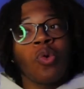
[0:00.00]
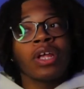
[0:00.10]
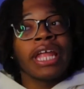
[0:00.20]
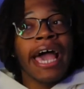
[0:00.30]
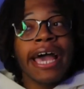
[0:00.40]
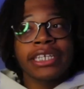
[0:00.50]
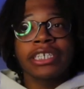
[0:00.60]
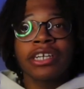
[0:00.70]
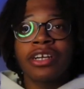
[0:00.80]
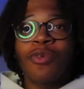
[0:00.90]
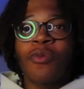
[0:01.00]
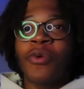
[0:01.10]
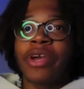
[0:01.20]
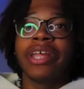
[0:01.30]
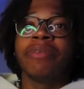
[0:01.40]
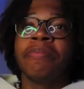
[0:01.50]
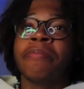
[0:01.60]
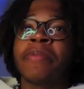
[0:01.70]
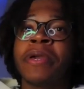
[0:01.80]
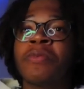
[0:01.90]
last year, when
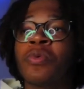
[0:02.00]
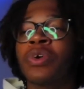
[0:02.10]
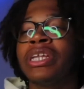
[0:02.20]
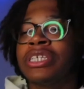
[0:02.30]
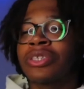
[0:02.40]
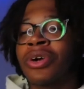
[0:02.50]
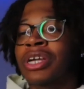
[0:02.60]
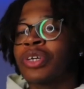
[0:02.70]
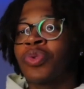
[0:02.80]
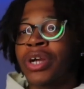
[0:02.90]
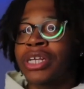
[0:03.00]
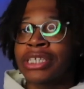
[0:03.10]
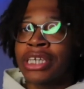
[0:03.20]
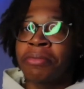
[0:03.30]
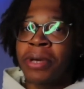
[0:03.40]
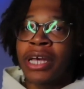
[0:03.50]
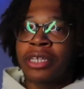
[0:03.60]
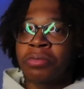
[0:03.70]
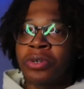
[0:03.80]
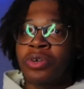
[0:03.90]
people really started to wear ski
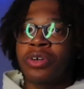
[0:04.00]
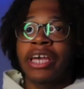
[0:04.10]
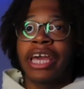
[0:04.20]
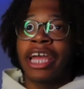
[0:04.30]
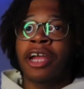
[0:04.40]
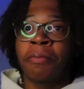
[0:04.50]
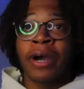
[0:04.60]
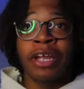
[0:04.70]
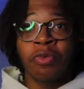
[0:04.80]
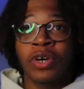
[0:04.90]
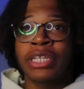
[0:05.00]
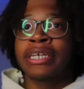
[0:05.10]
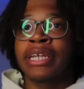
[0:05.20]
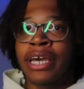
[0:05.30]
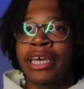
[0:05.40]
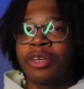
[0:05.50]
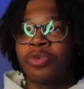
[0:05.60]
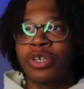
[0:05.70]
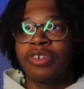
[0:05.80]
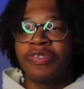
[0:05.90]
masks, bro, everybody wanted the Nike
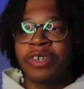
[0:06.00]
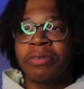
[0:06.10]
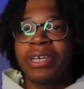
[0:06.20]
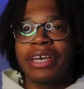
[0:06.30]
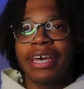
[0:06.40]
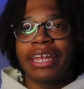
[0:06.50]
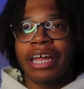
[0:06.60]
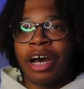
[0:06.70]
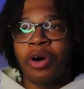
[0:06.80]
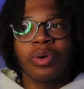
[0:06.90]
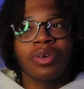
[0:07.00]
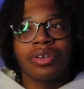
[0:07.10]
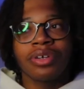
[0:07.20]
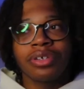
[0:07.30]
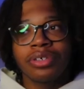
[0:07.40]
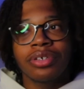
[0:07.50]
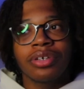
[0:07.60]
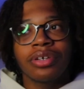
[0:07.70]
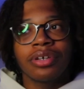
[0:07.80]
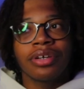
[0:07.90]
one, you feel me? Now,
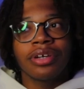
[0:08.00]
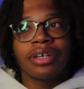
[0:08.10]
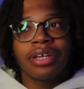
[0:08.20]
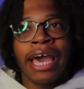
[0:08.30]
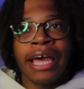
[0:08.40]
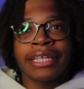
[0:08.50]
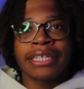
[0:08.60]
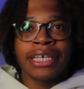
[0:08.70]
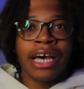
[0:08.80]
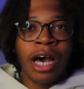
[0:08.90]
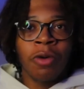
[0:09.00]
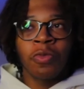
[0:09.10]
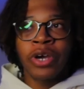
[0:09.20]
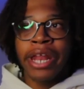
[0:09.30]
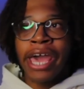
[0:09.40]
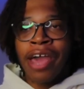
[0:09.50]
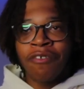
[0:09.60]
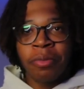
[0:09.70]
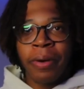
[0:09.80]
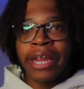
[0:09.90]
at the time when
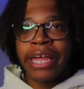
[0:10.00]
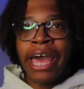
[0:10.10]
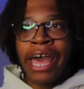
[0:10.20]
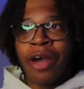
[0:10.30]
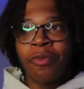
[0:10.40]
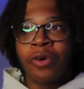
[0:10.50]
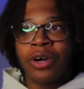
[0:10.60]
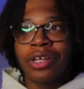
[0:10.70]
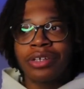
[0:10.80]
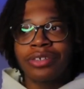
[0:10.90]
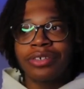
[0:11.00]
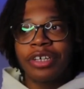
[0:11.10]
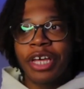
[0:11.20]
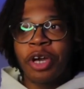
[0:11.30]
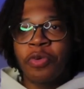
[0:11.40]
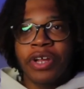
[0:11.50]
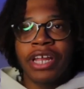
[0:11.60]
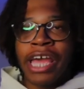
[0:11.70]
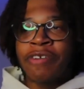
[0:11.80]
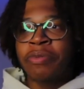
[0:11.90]
everybody had one and when
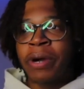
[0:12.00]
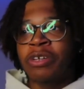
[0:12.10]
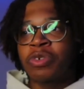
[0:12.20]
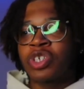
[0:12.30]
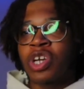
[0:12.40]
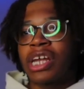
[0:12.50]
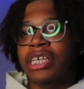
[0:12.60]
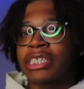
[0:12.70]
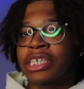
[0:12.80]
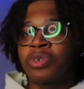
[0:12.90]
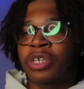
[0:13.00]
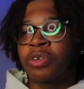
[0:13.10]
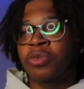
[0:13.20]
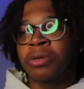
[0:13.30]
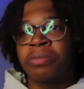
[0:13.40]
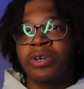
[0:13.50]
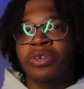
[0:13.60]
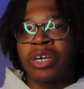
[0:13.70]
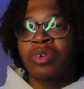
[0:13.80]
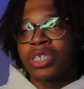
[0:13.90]
everybody was trying to still get one, bro,
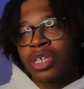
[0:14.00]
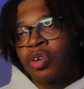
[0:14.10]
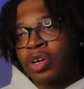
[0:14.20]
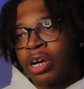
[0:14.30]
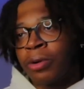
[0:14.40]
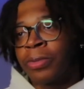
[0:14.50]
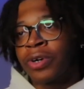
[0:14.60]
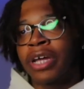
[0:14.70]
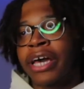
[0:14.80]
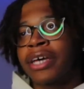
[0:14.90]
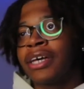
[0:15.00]
they were sold out, bro. Like,